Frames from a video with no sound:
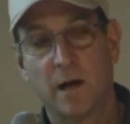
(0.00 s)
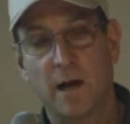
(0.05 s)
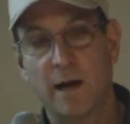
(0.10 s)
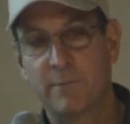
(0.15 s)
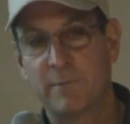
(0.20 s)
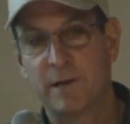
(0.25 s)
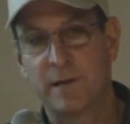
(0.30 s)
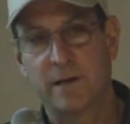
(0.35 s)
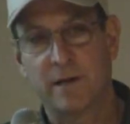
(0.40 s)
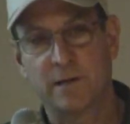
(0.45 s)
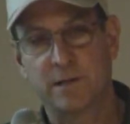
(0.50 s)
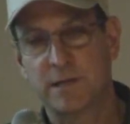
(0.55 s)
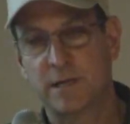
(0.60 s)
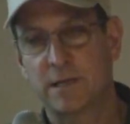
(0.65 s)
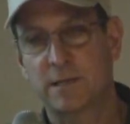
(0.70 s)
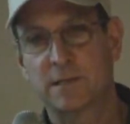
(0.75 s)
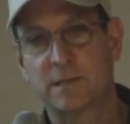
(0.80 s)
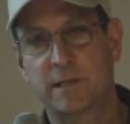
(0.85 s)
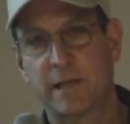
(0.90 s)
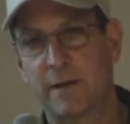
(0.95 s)
I mean, they
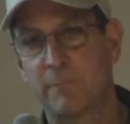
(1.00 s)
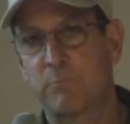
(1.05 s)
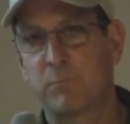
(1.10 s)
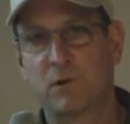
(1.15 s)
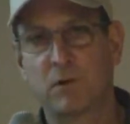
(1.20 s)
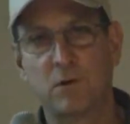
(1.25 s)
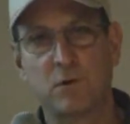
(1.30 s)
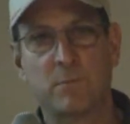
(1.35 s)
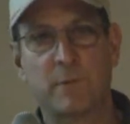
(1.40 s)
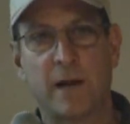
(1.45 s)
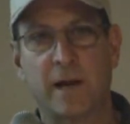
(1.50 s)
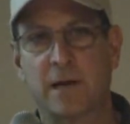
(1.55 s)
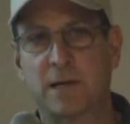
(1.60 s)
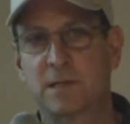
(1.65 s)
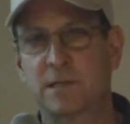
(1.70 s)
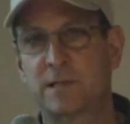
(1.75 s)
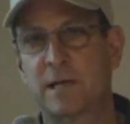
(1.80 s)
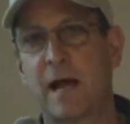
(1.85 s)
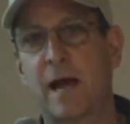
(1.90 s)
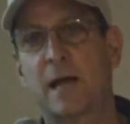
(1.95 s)
just they bloom at
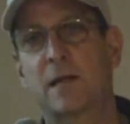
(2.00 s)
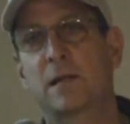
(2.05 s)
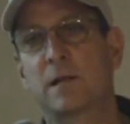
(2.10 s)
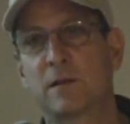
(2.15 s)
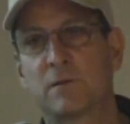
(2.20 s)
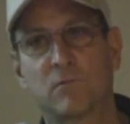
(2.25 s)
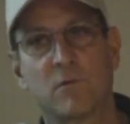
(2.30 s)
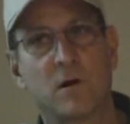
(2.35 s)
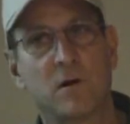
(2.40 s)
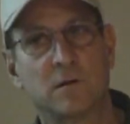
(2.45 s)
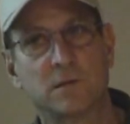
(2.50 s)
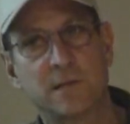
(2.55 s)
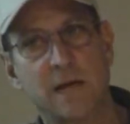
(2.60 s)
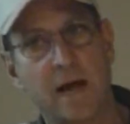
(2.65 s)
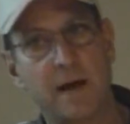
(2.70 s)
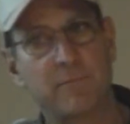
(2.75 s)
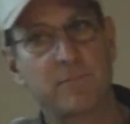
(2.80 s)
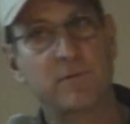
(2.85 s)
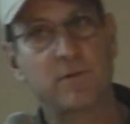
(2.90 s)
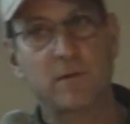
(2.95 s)
exactly the wrong
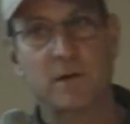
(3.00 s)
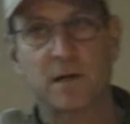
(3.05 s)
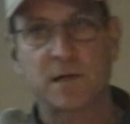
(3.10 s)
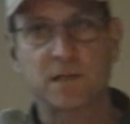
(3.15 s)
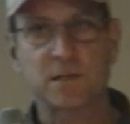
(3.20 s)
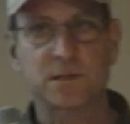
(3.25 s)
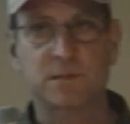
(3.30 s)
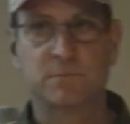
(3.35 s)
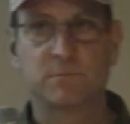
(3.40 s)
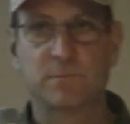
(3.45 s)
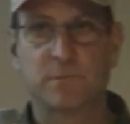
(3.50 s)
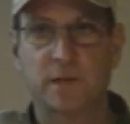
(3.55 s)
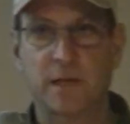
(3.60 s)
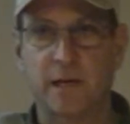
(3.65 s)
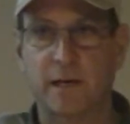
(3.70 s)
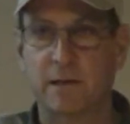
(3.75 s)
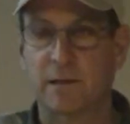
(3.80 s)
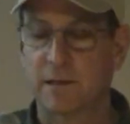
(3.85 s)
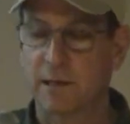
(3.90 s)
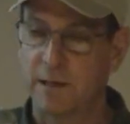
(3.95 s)
time for us.
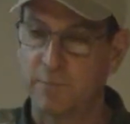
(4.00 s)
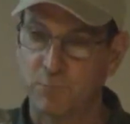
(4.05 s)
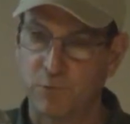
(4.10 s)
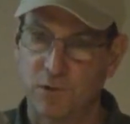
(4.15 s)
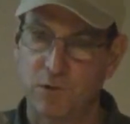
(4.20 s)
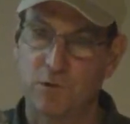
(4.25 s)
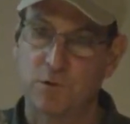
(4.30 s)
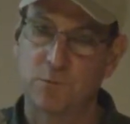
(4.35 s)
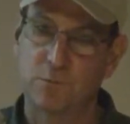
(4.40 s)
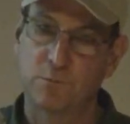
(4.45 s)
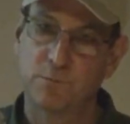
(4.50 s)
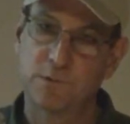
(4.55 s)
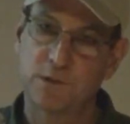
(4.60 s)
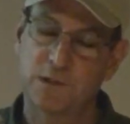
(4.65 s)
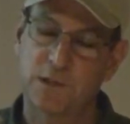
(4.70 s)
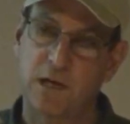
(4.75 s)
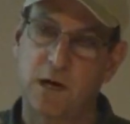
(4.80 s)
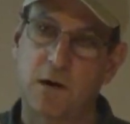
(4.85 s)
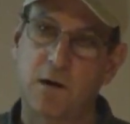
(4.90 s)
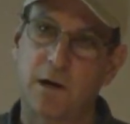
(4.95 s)
They they bloom
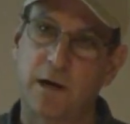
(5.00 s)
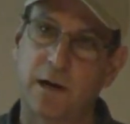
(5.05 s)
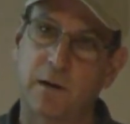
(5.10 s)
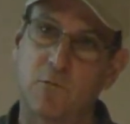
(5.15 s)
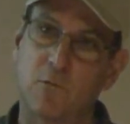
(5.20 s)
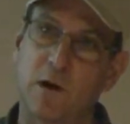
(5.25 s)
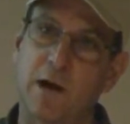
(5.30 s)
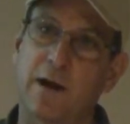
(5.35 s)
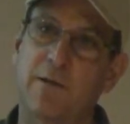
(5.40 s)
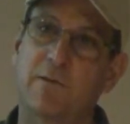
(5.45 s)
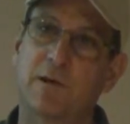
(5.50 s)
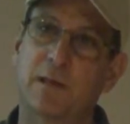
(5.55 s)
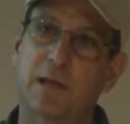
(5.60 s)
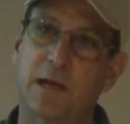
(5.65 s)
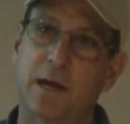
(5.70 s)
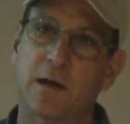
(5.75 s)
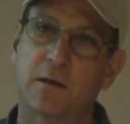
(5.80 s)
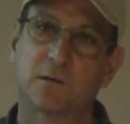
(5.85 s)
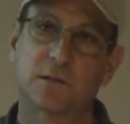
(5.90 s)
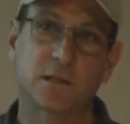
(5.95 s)
starting when
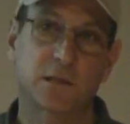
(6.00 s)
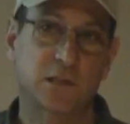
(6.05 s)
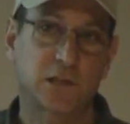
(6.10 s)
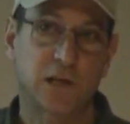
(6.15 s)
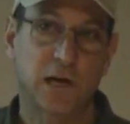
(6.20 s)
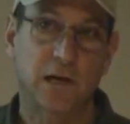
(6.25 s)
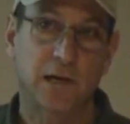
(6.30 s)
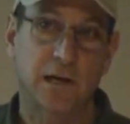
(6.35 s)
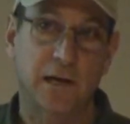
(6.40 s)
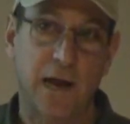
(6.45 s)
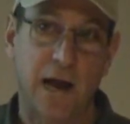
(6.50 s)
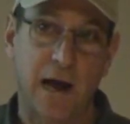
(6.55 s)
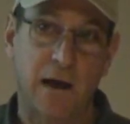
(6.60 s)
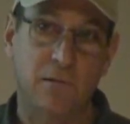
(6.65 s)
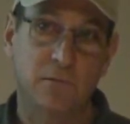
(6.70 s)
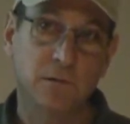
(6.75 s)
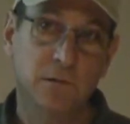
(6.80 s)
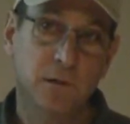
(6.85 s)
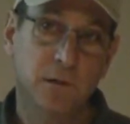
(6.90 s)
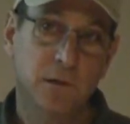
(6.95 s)
everything else is shutting
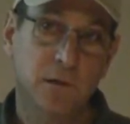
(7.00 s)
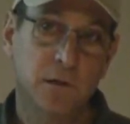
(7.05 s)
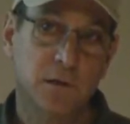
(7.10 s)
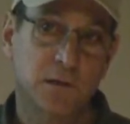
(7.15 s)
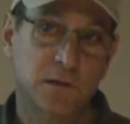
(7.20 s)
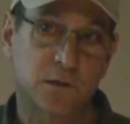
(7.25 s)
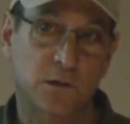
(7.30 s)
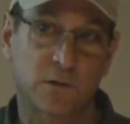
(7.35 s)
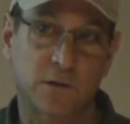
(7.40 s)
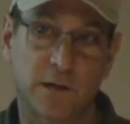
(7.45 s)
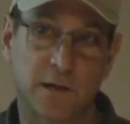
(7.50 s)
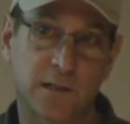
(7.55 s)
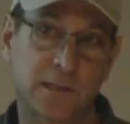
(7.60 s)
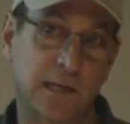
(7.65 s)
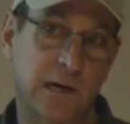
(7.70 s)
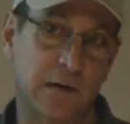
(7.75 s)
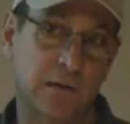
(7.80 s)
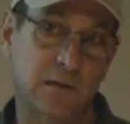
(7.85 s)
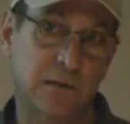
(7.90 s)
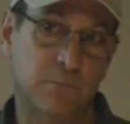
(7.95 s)
down. So they
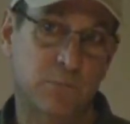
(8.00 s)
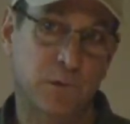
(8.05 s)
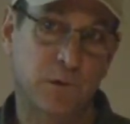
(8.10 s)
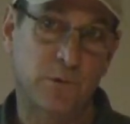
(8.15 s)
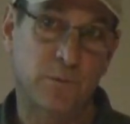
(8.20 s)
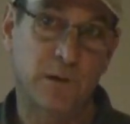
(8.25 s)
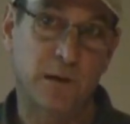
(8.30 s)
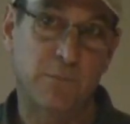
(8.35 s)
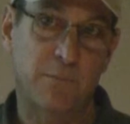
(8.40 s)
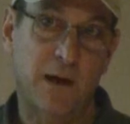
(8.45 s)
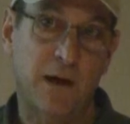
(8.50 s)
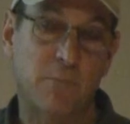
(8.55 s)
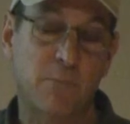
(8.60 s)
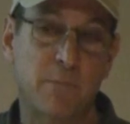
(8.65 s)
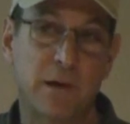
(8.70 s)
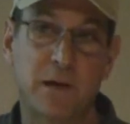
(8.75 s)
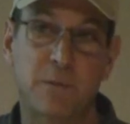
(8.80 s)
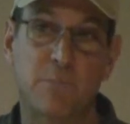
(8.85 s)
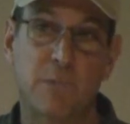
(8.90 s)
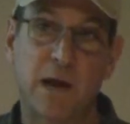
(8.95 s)
start to bloom in about
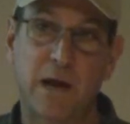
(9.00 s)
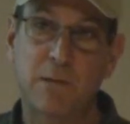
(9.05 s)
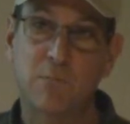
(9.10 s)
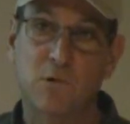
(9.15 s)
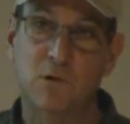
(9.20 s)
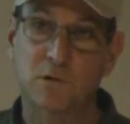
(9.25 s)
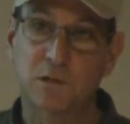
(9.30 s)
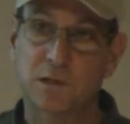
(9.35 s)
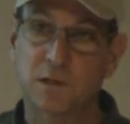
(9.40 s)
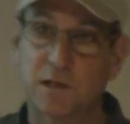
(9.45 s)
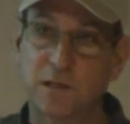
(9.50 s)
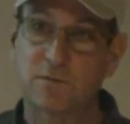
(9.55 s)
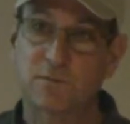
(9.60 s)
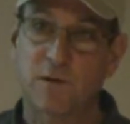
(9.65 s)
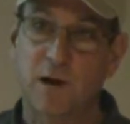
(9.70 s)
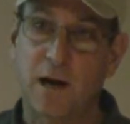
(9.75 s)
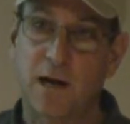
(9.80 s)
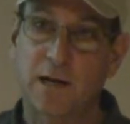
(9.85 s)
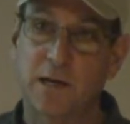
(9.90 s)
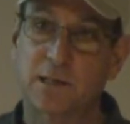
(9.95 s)
mid-May, most of these
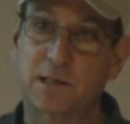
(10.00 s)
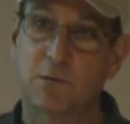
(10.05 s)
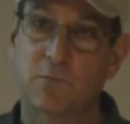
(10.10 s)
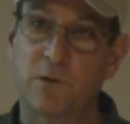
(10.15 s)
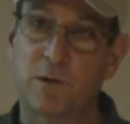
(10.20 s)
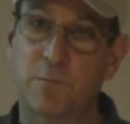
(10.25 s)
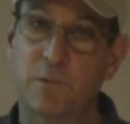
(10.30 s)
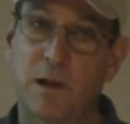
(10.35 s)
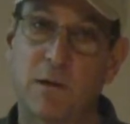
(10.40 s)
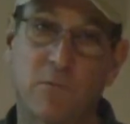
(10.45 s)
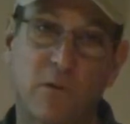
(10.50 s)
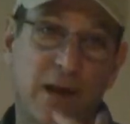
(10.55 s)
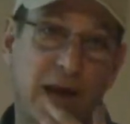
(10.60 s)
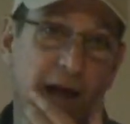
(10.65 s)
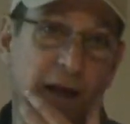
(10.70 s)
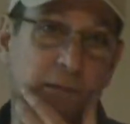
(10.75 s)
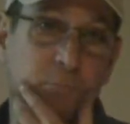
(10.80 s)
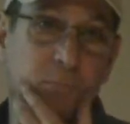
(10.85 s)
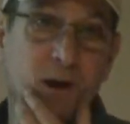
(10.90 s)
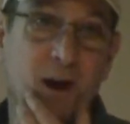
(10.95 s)
varieties that we plant. We
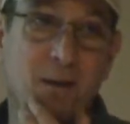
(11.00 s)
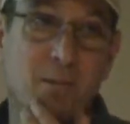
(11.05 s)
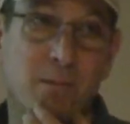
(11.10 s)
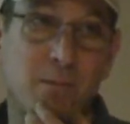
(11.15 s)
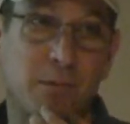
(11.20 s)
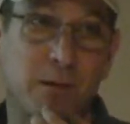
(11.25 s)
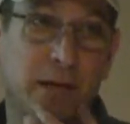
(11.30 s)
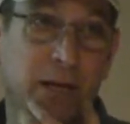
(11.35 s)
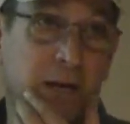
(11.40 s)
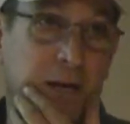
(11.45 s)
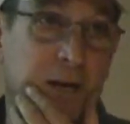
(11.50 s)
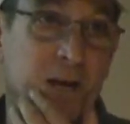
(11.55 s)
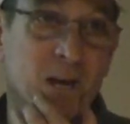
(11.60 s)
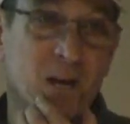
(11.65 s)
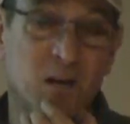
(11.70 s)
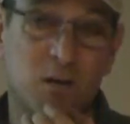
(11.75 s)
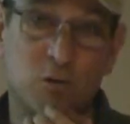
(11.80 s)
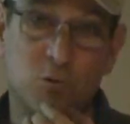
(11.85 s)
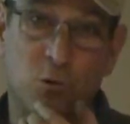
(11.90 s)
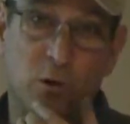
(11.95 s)
have probably
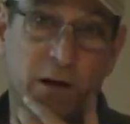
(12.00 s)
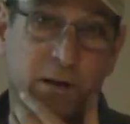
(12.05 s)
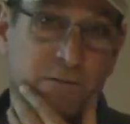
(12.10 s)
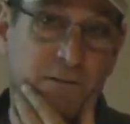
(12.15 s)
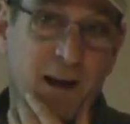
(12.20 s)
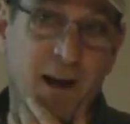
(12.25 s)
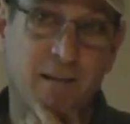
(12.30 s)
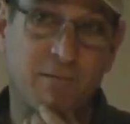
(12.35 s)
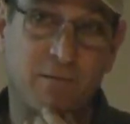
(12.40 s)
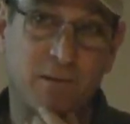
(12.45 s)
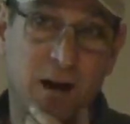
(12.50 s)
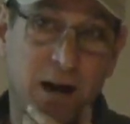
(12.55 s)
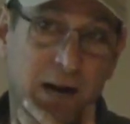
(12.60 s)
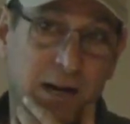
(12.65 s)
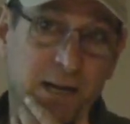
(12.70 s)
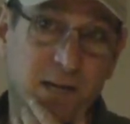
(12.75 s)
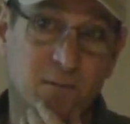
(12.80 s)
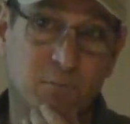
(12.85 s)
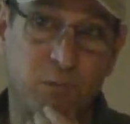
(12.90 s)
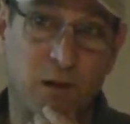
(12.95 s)
25
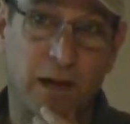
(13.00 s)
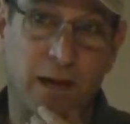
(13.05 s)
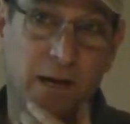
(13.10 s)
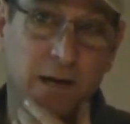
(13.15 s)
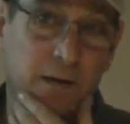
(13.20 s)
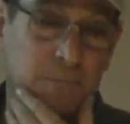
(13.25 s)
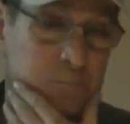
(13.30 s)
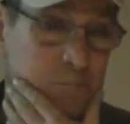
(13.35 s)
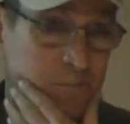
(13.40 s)
varieties planted.